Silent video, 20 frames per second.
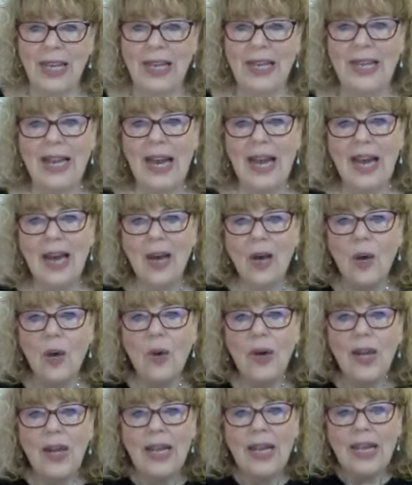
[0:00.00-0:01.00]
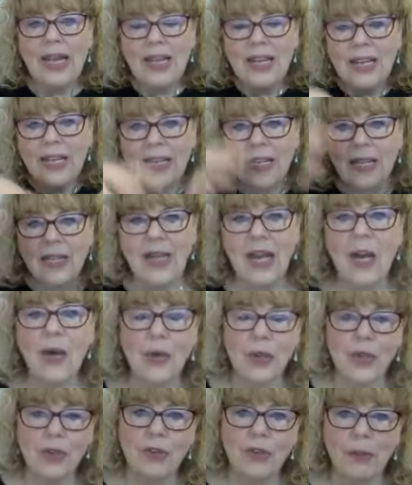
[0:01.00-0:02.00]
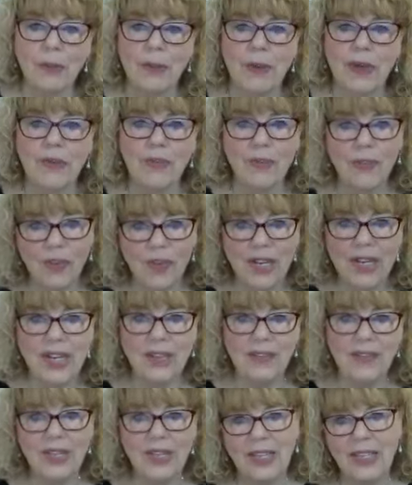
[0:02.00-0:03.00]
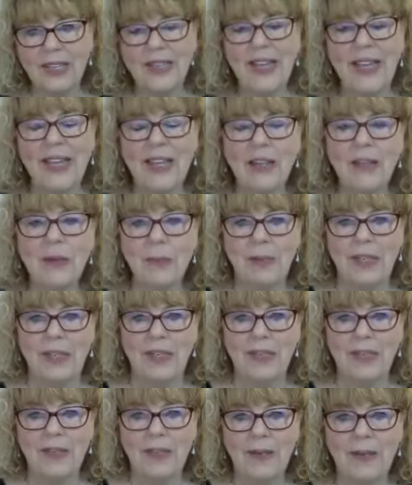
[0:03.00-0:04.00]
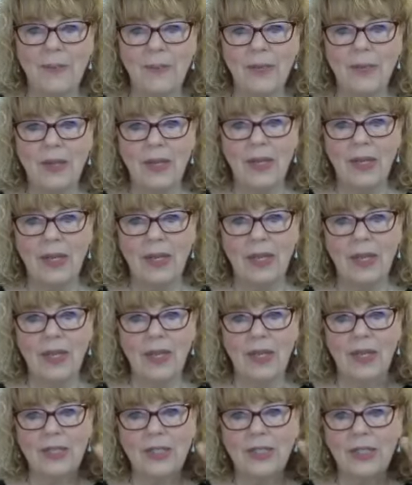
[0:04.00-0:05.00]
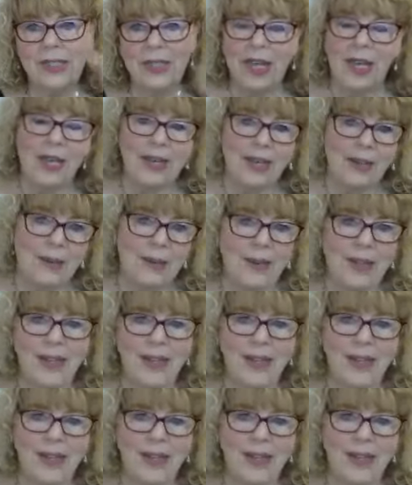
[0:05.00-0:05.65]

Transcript: and how it can allow you to be free of the entanglement, to not